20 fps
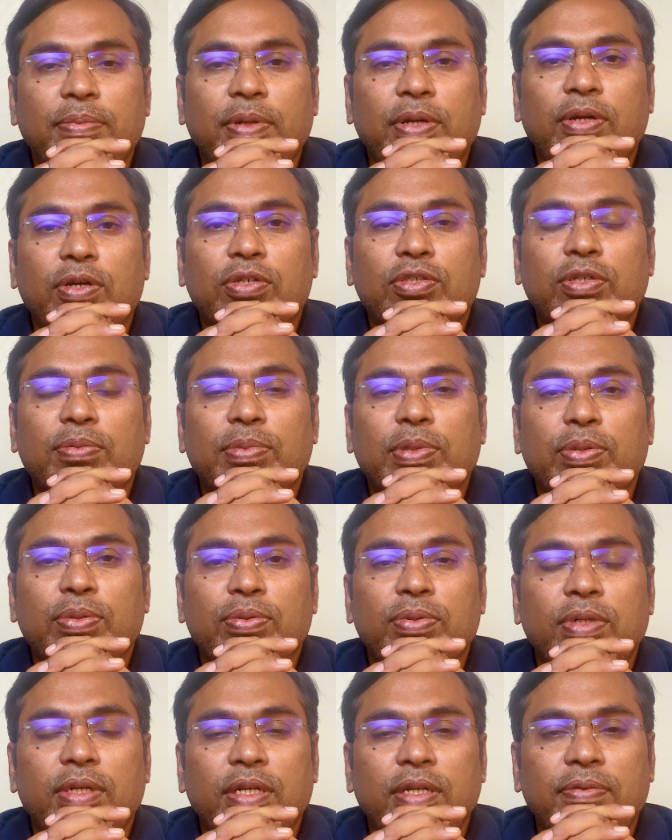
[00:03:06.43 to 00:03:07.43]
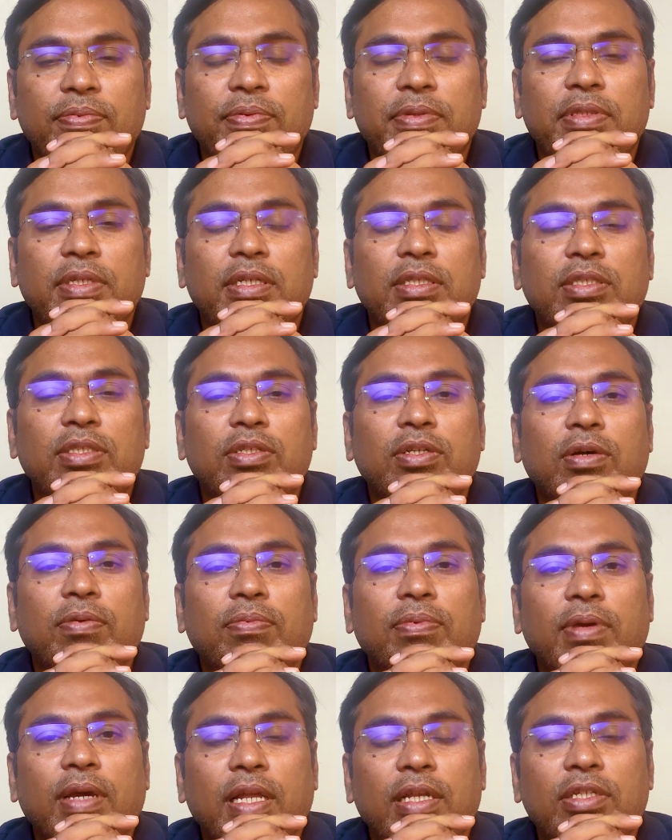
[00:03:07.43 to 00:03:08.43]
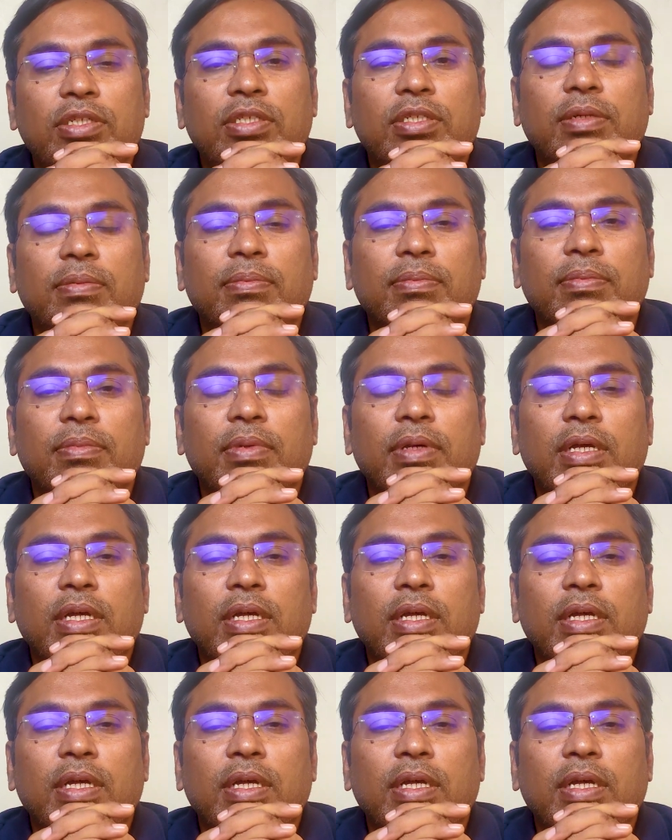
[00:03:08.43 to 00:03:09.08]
because of due to the deficiency of calcium,